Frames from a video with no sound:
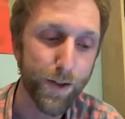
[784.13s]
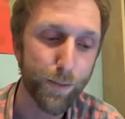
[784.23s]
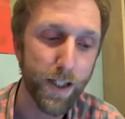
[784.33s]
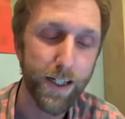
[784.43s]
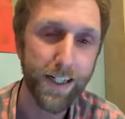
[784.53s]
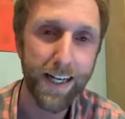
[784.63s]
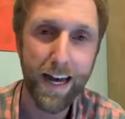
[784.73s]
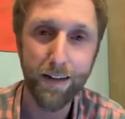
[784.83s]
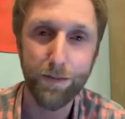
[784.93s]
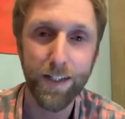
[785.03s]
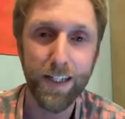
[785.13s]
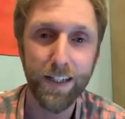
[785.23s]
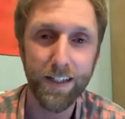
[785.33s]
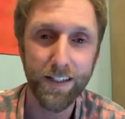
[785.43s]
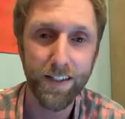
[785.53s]
blood and caffeine
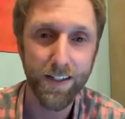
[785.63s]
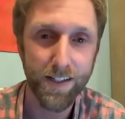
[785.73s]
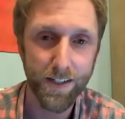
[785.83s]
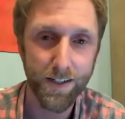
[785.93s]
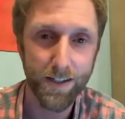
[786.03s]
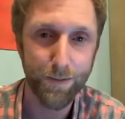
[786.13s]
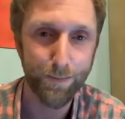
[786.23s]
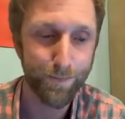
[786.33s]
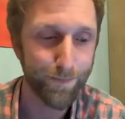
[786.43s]
into the system.